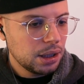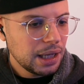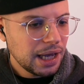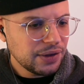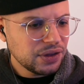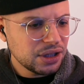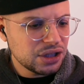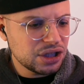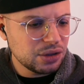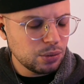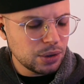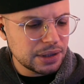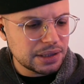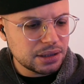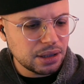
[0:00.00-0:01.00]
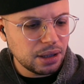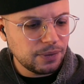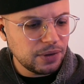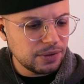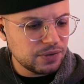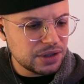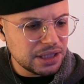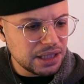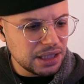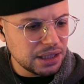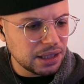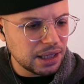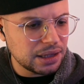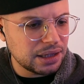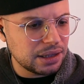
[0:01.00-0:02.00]
I think she was
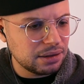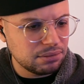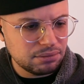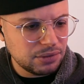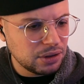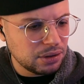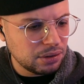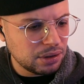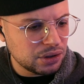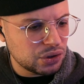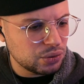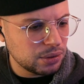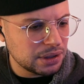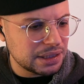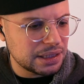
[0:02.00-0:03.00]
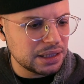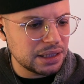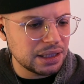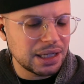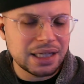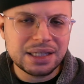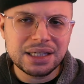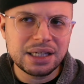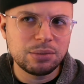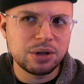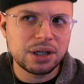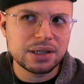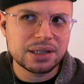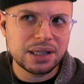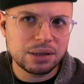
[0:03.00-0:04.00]
15, you know, in 2019,
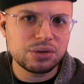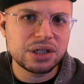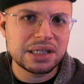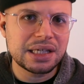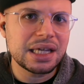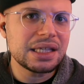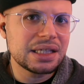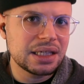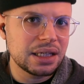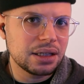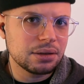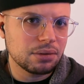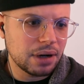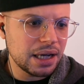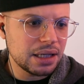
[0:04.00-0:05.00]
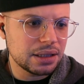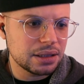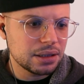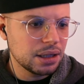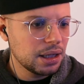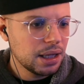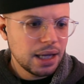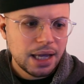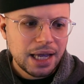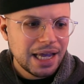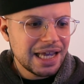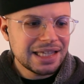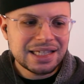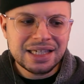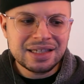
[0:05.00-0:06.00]
because now she's 18, right?
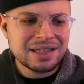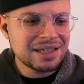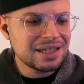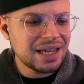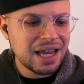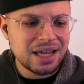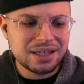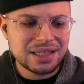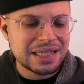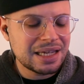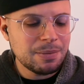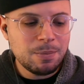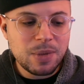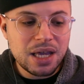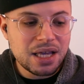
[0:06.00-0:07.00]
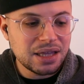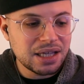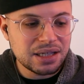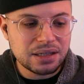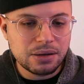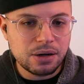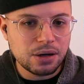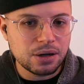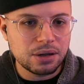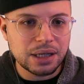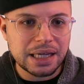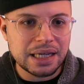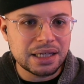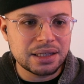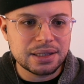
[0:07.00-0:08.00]
It's insane. To me, this girl
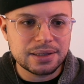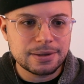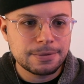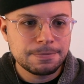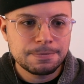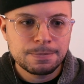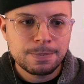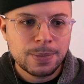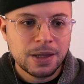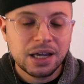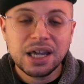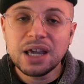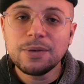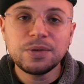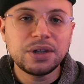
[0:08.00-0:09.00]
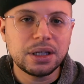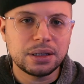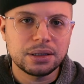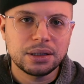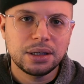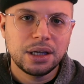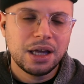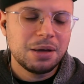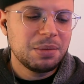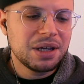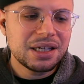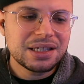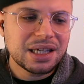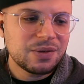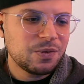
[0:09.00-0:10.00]
is gifted,
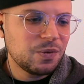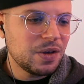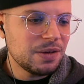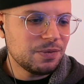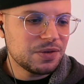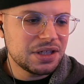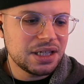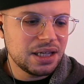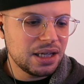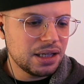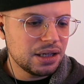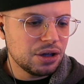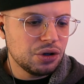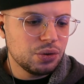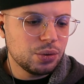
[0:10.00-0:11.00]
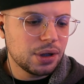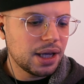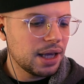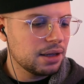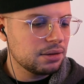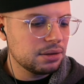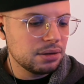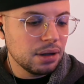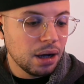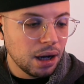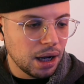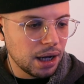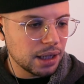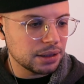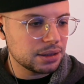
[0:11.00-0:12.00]
because at 15, you
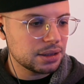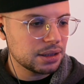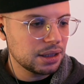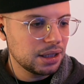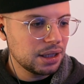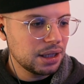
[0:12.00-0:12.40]
cannot